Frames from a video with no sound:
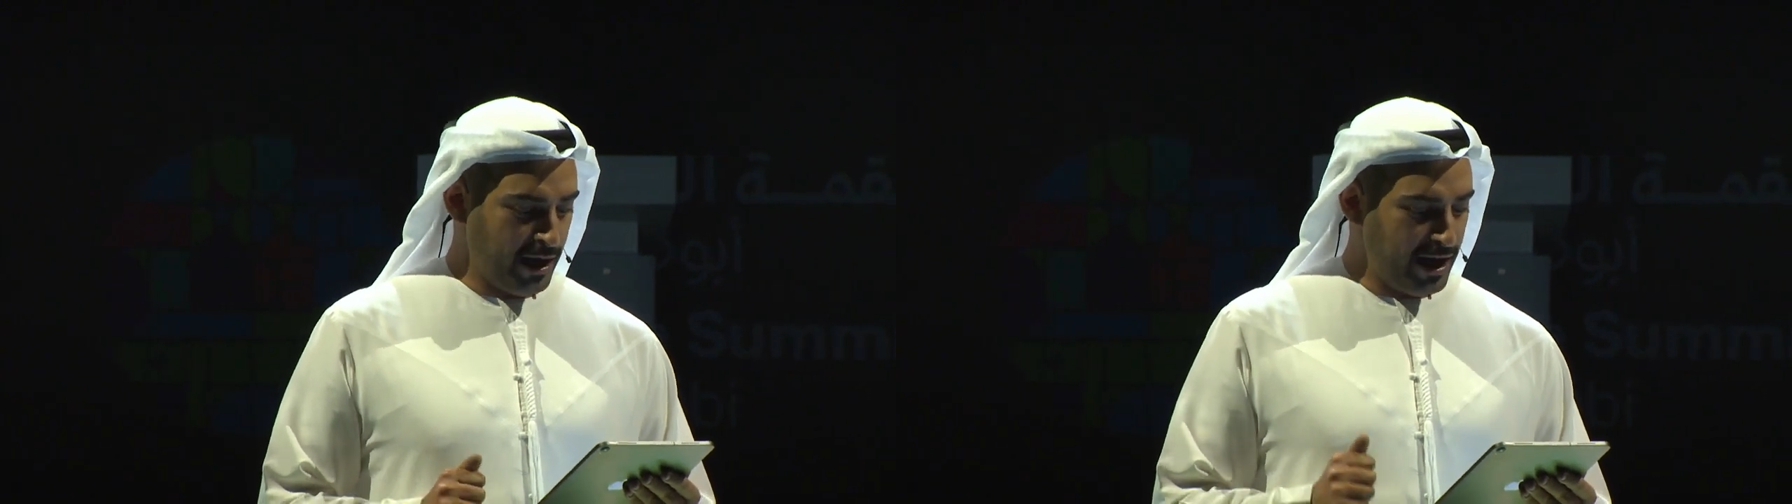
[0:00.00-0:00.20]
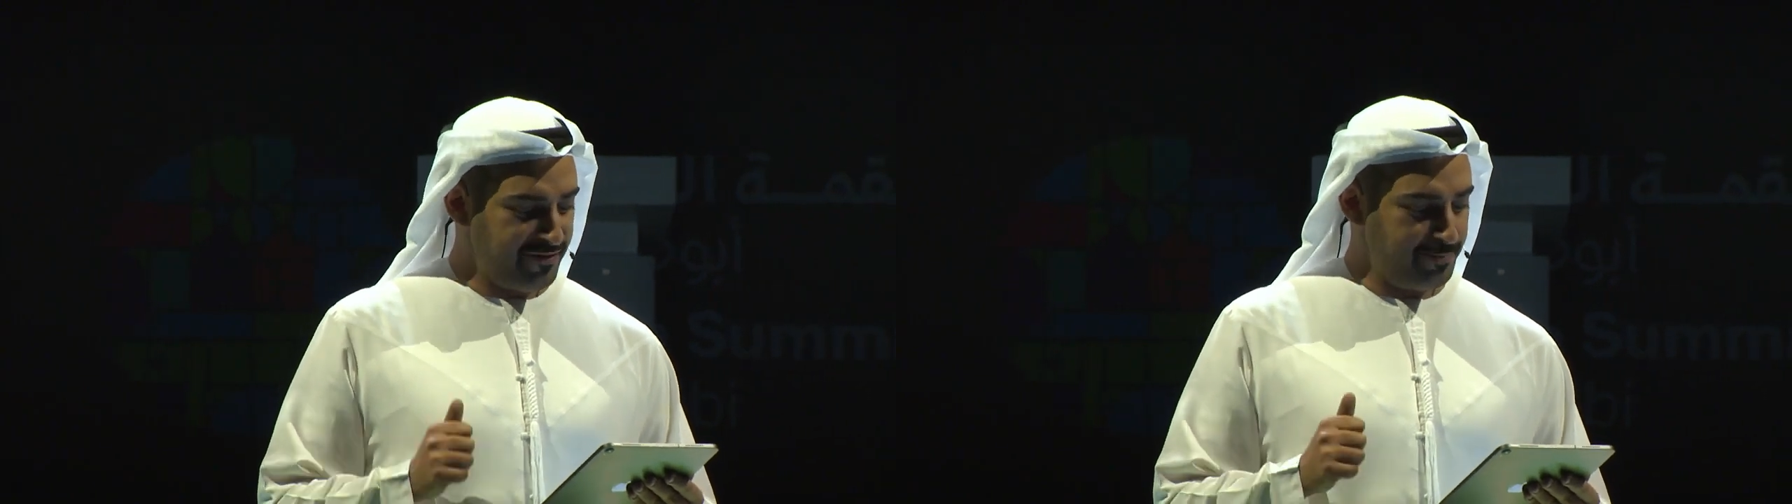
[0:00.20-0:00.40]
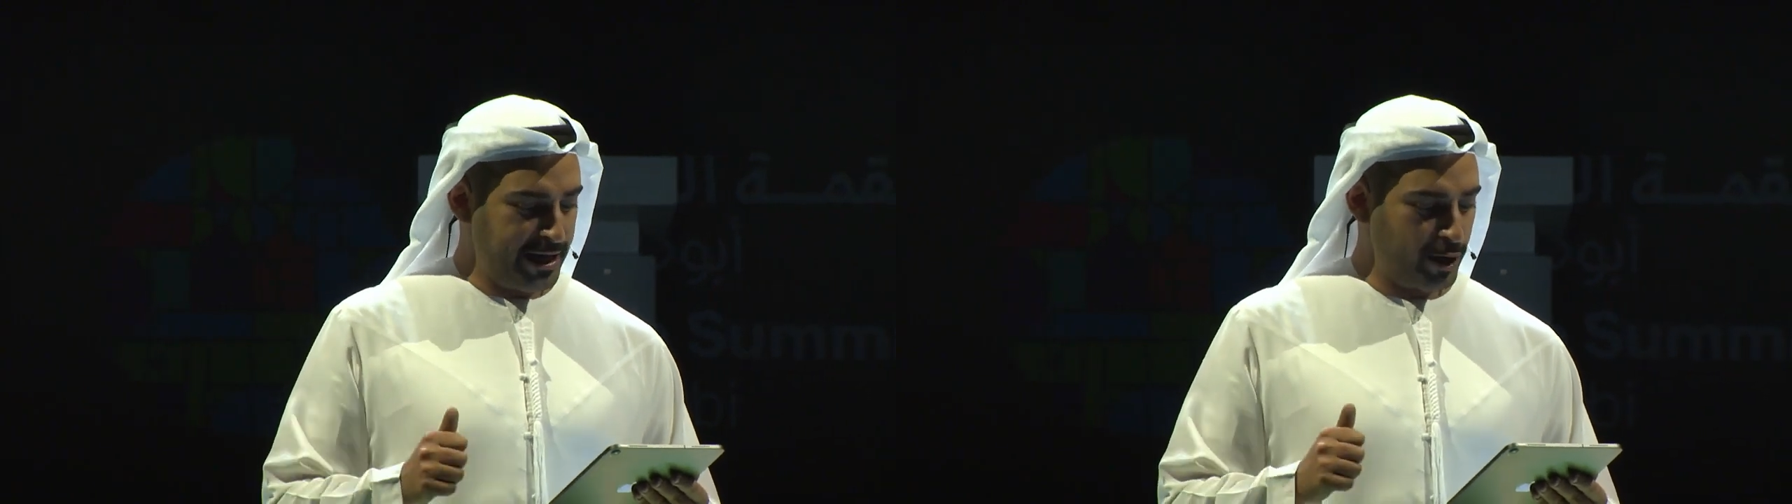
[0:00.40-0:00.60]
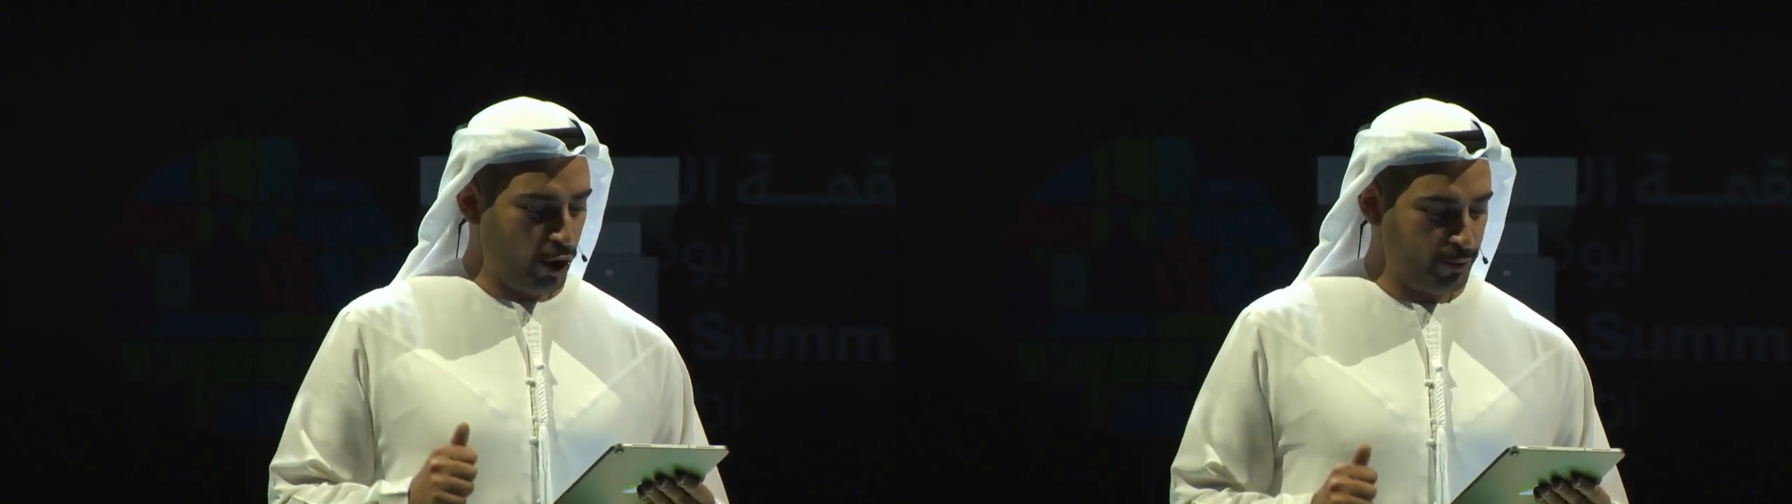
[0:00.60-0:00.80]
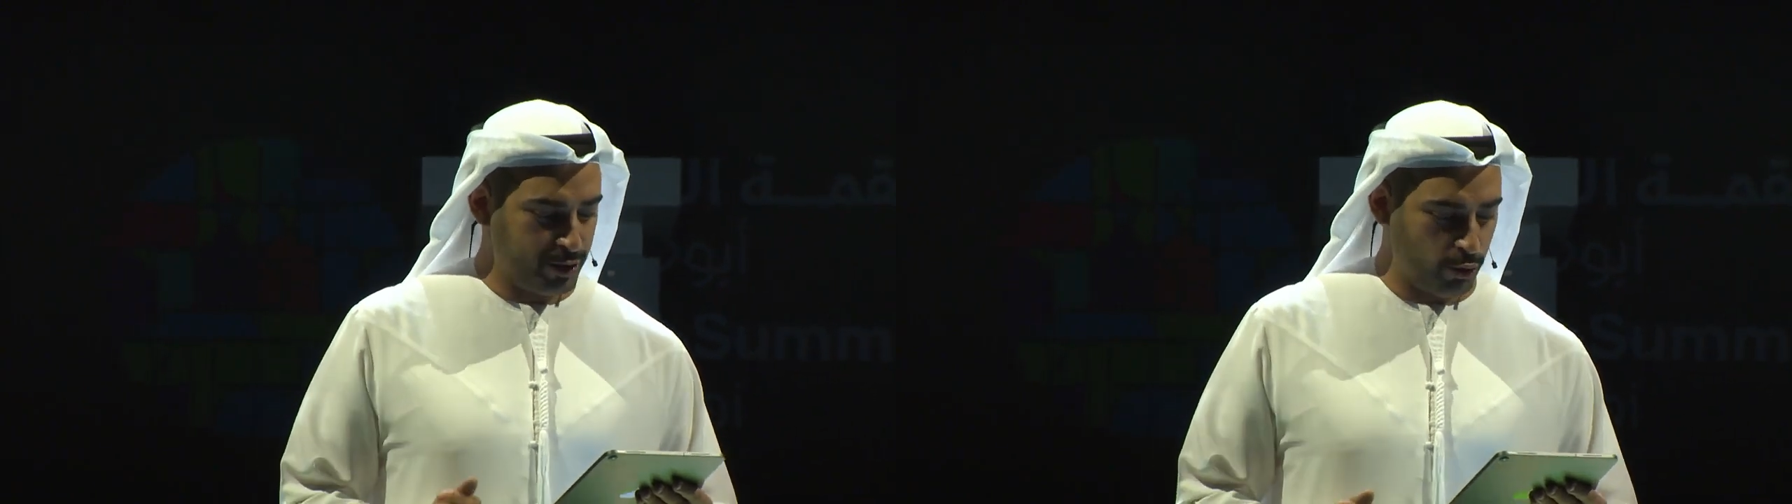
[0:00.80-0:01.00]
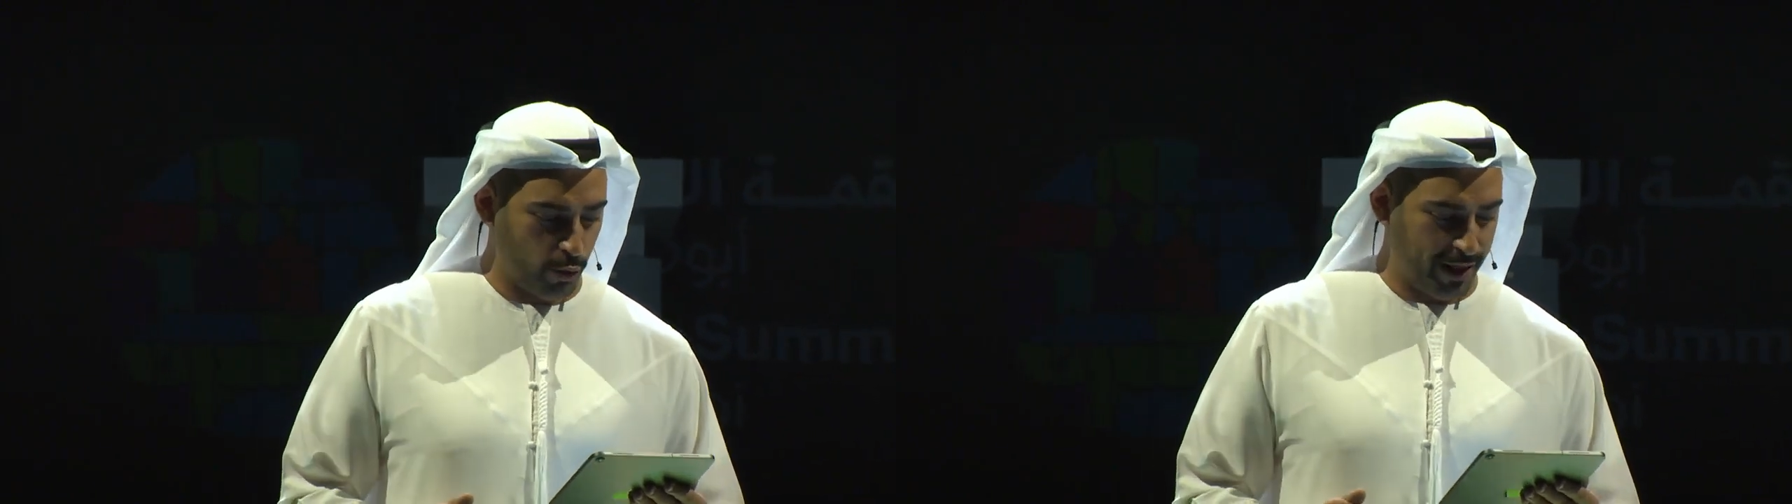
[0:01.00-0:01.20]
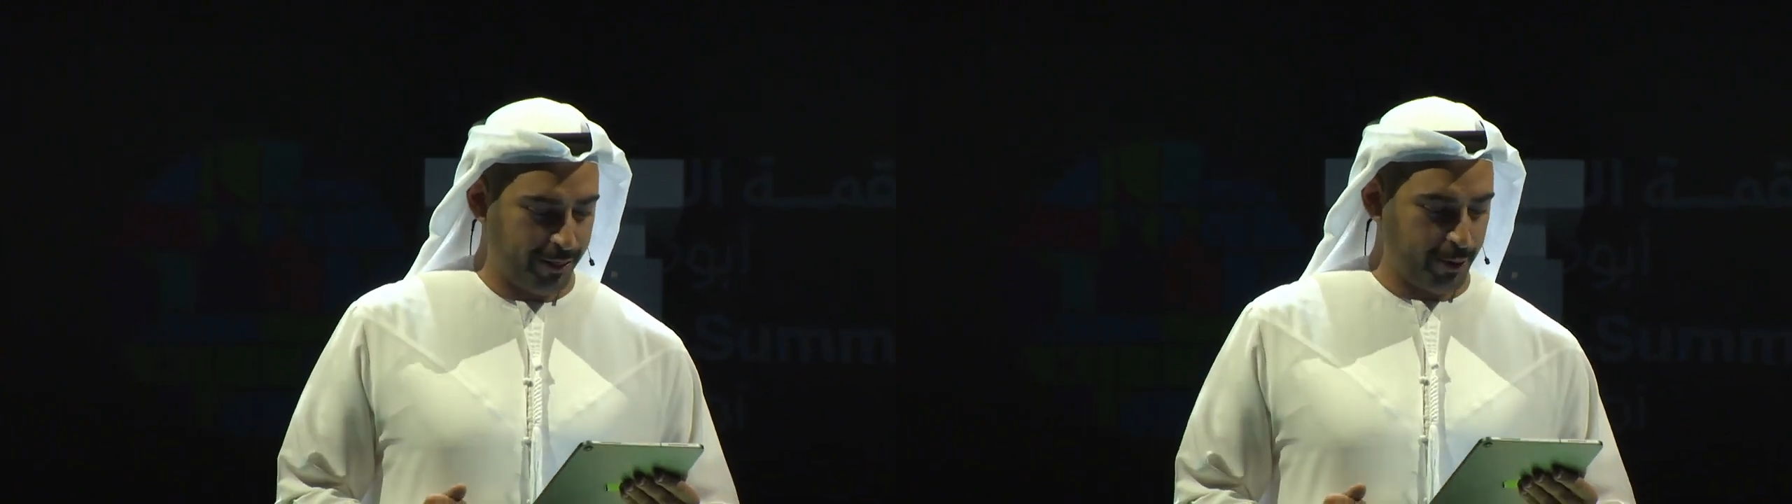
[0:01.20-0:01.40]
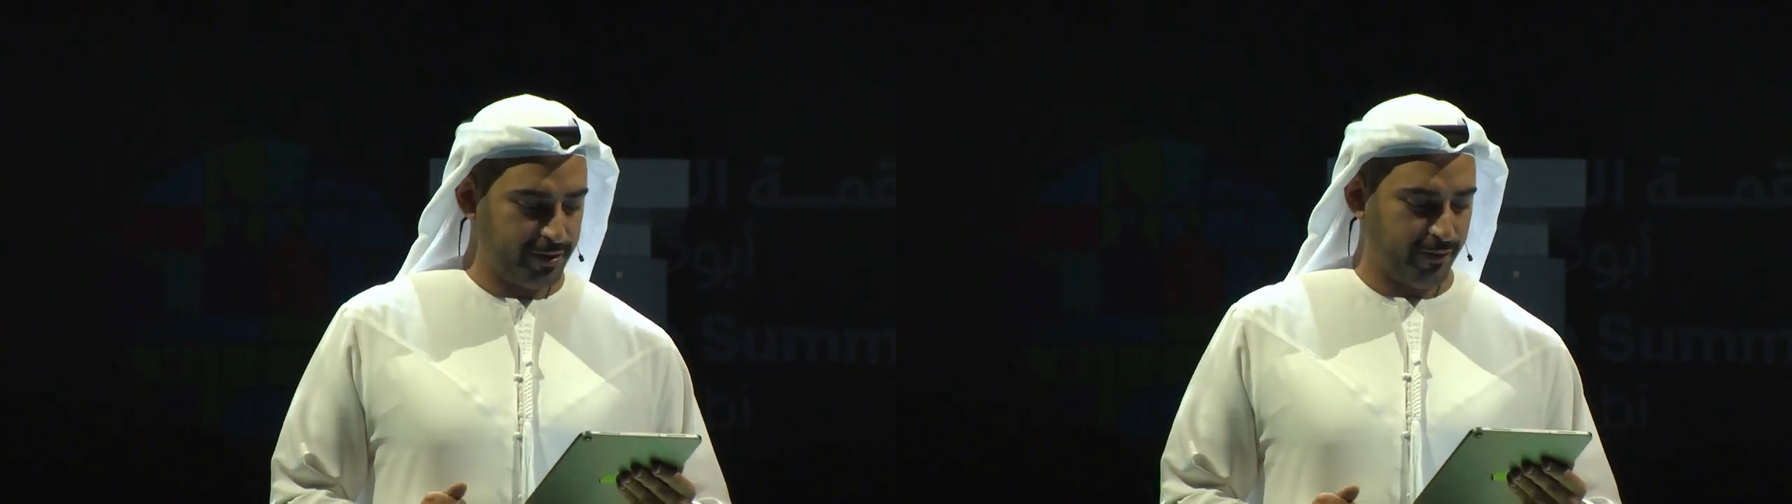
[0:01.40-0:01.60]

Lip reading: If being home to 1/3